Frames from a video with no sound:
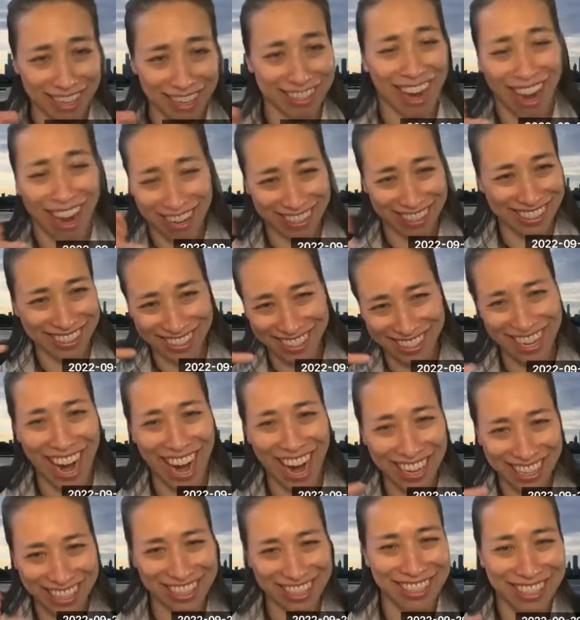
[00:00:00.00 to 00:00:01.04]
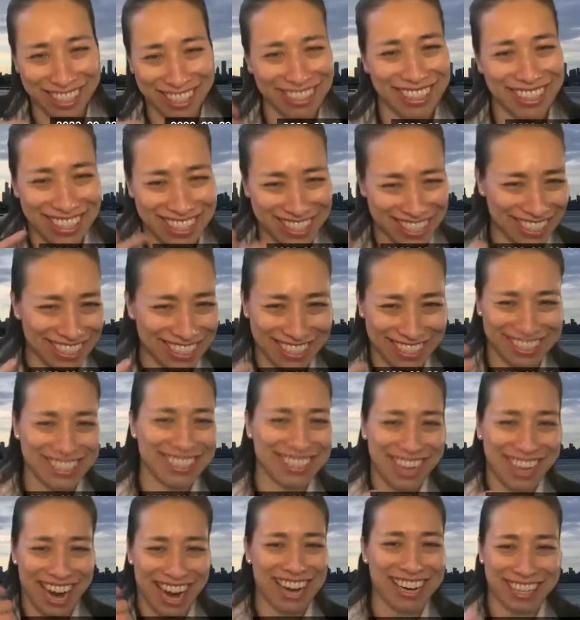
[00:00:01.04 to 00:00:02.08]
i'm not going to do this this is
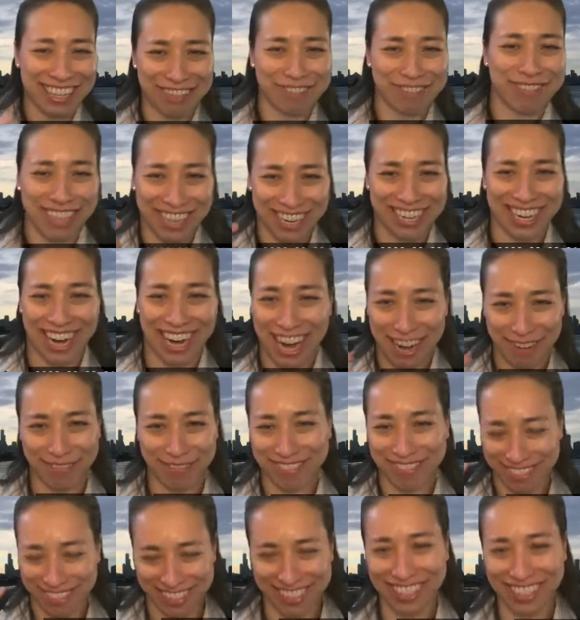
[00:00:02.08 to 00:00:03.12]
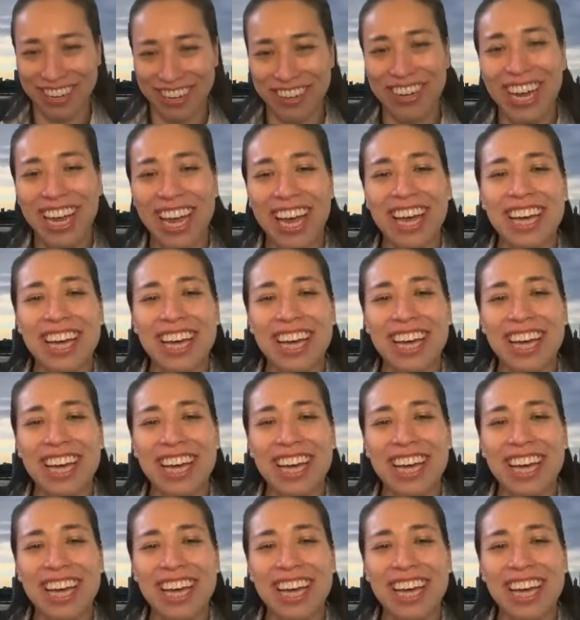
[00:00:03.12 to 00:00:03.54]
not going to work i'm you know